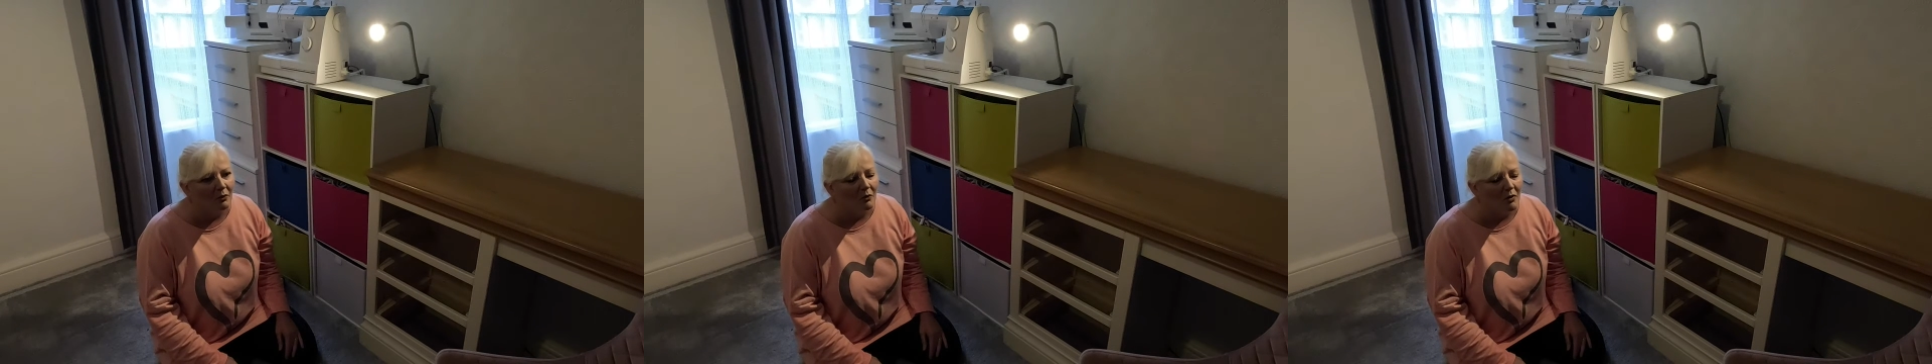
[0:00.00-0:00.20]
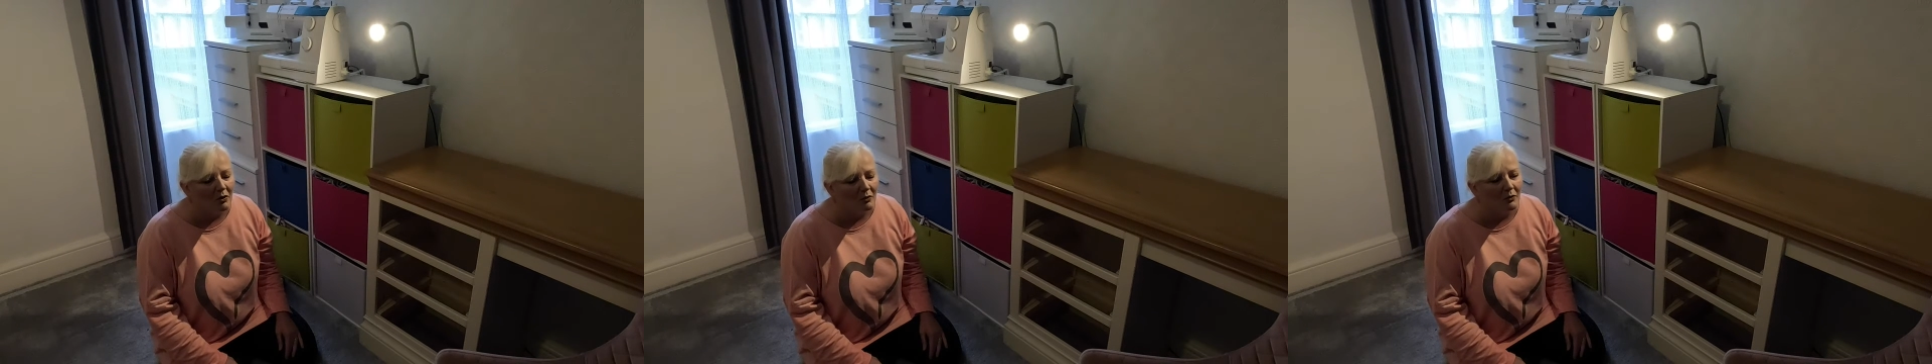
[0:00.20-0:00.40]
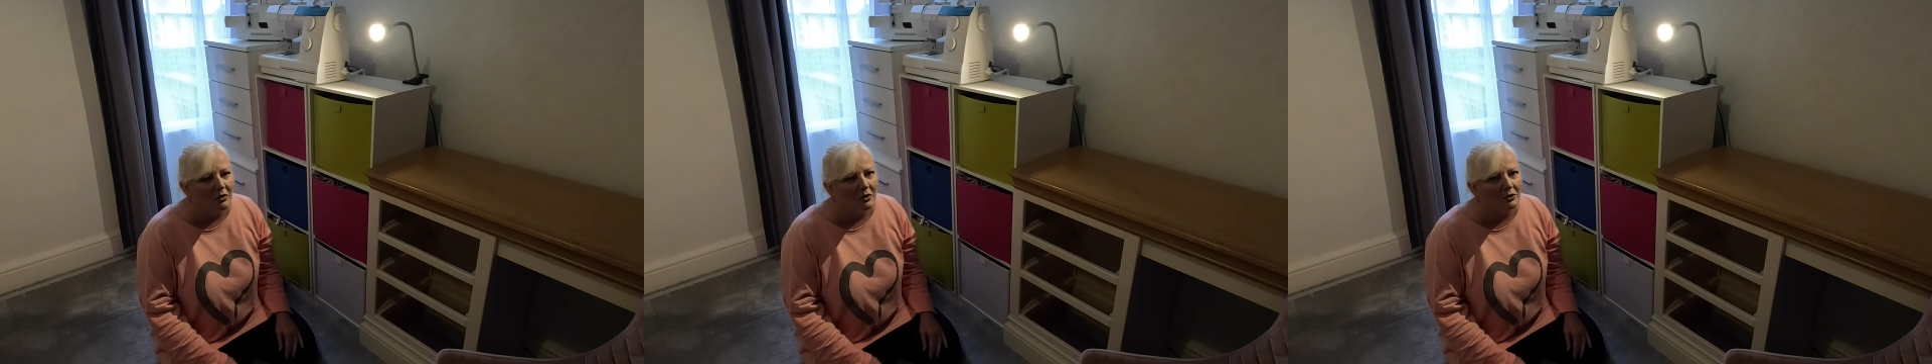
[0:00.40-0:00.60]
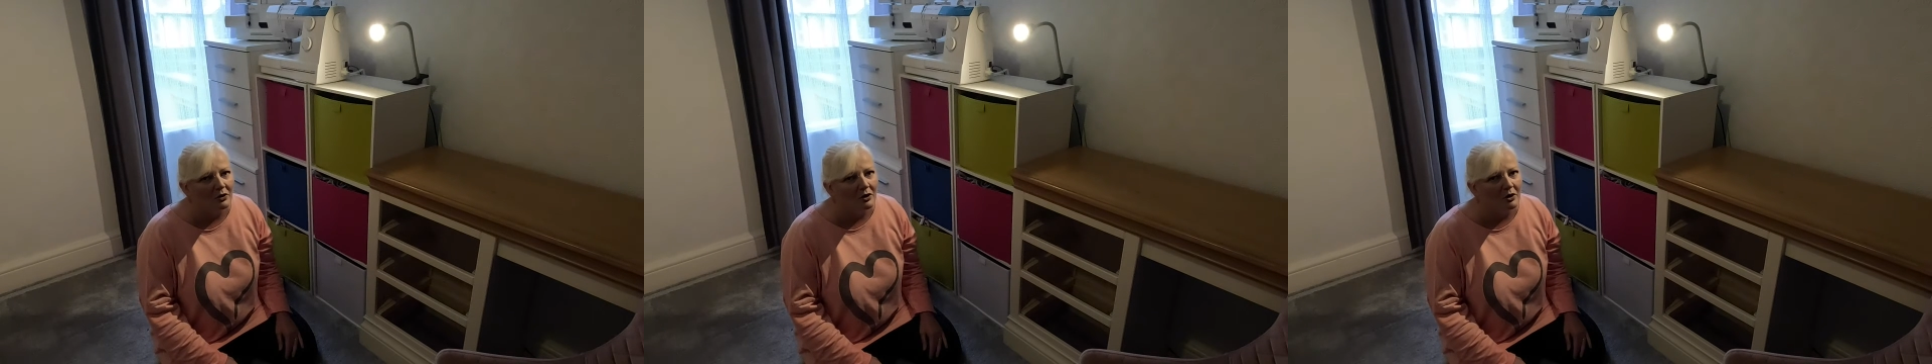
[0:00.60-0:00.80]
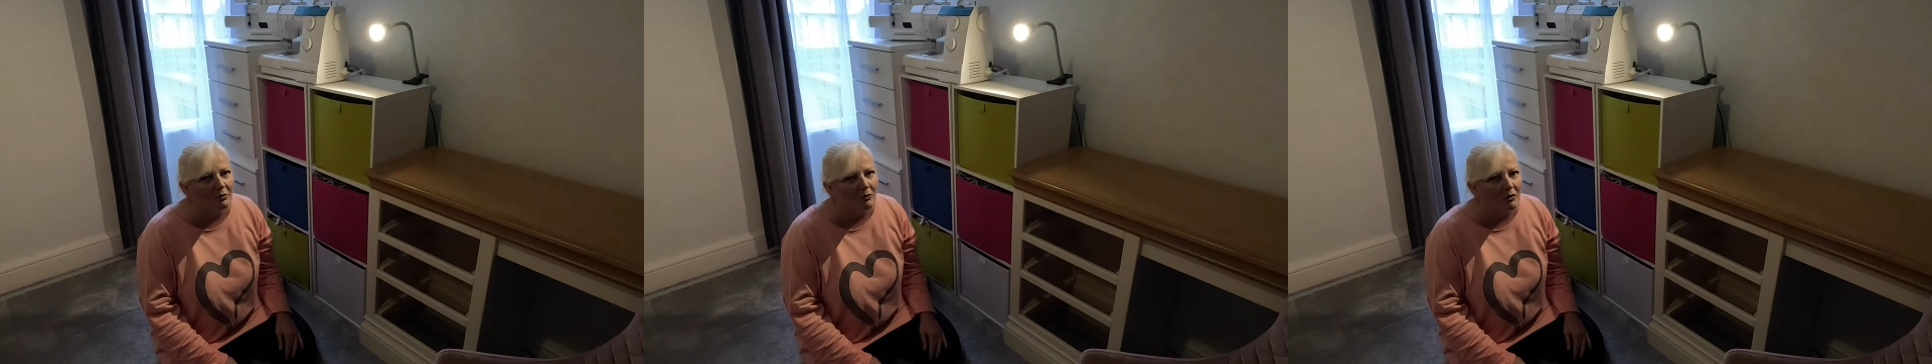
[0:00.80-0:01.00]
one
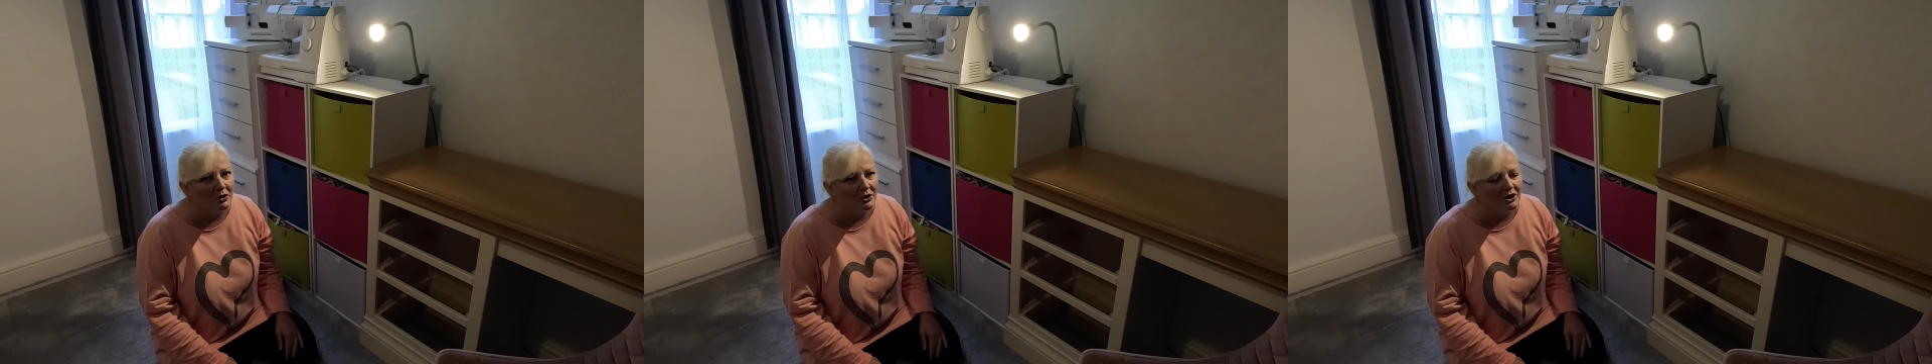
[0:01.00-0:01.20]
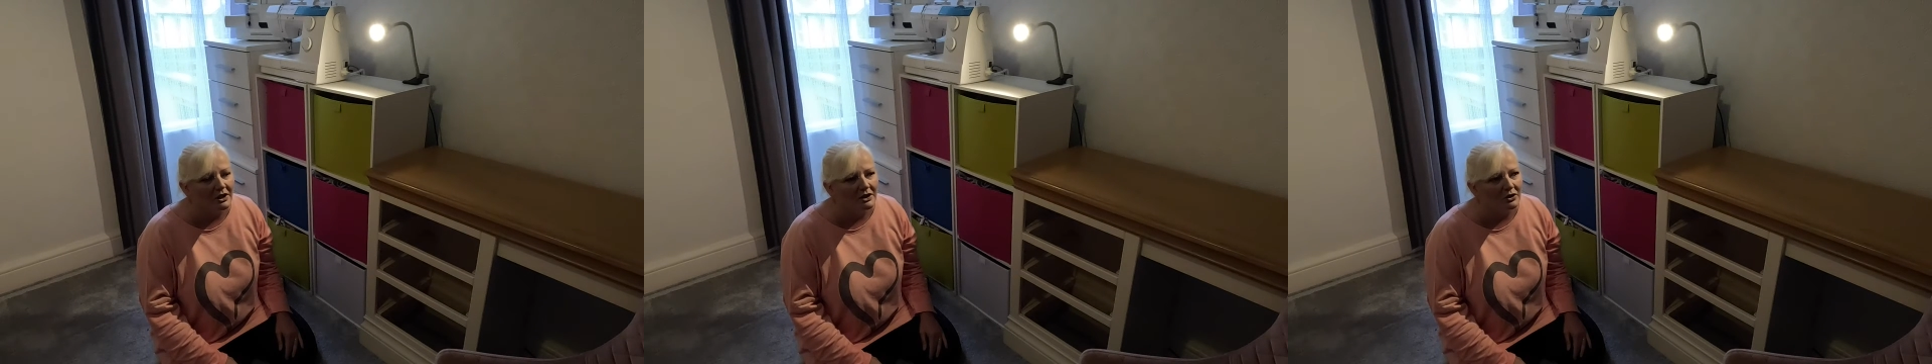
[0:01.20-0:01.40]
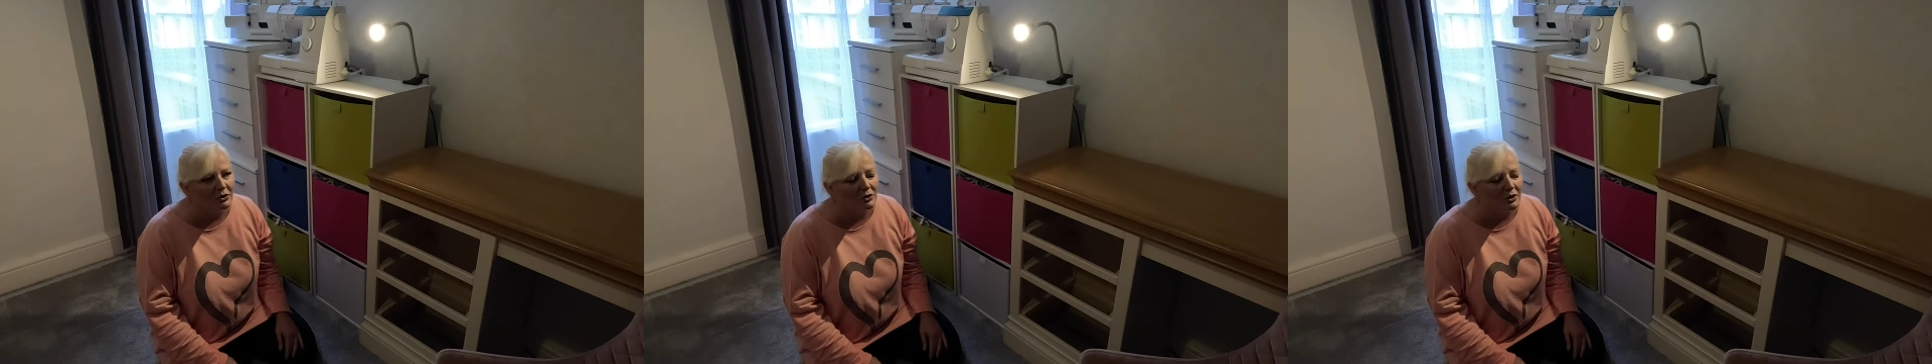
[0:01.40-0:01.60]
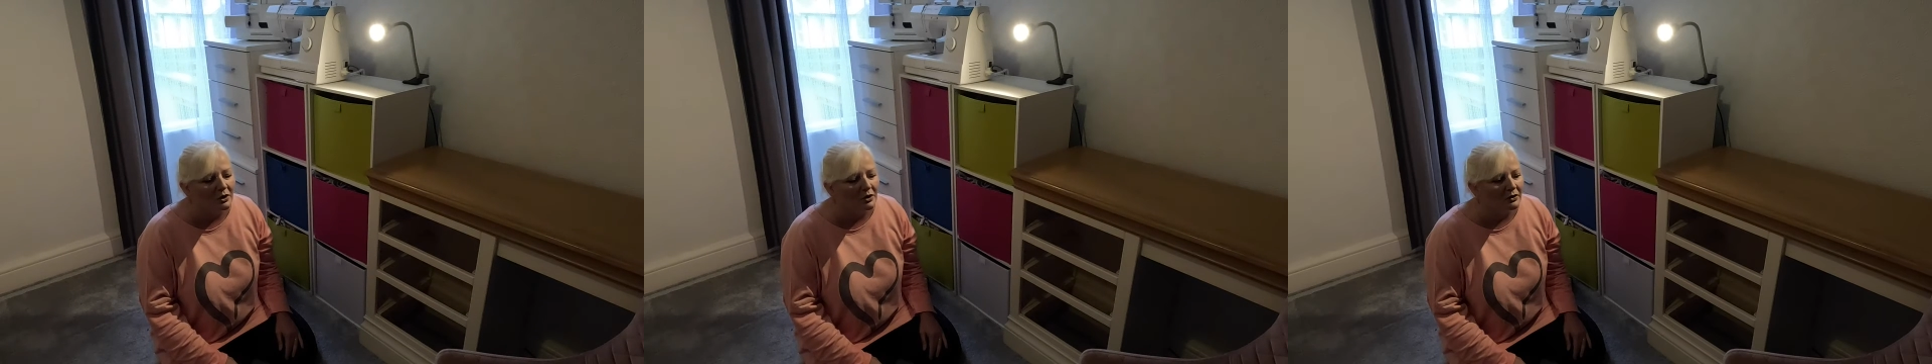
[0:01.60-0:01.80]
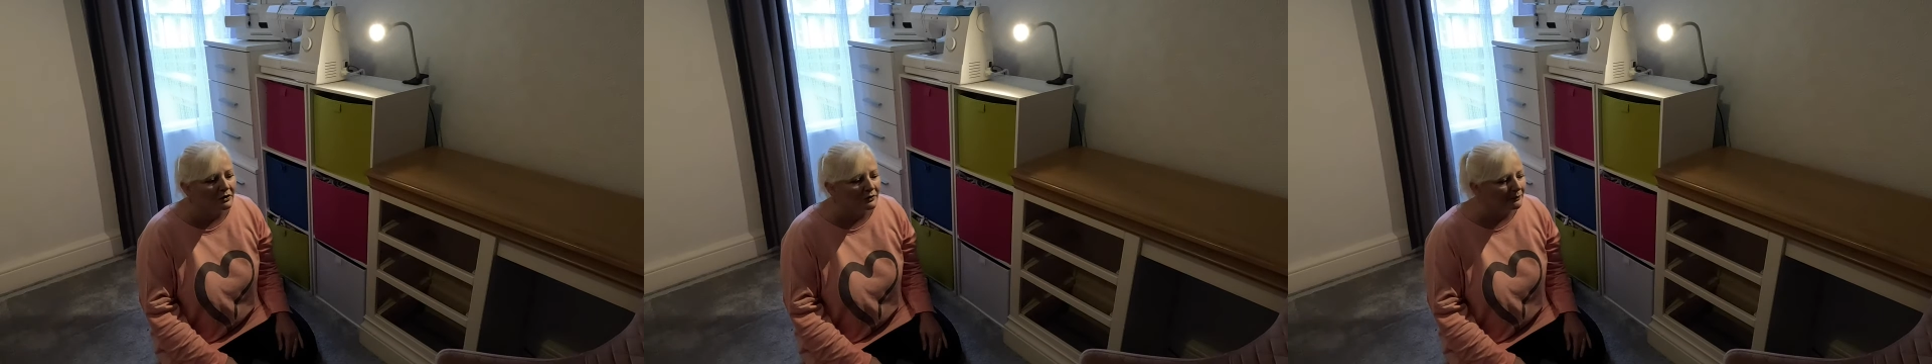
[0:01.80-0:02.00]
wardrobe, one chest of
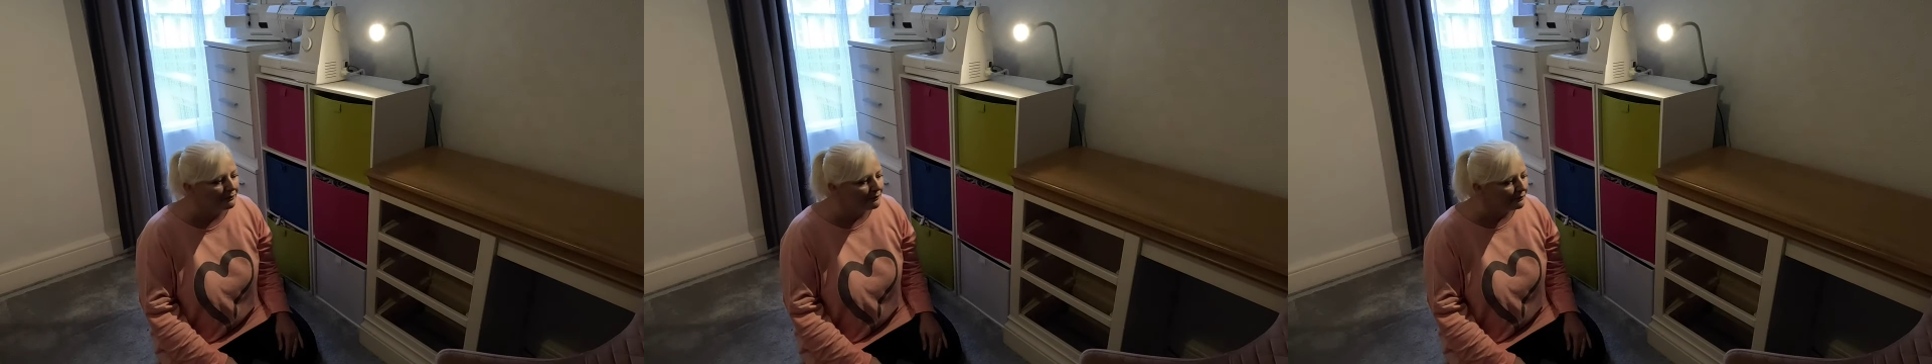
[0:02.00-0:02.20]
drawers.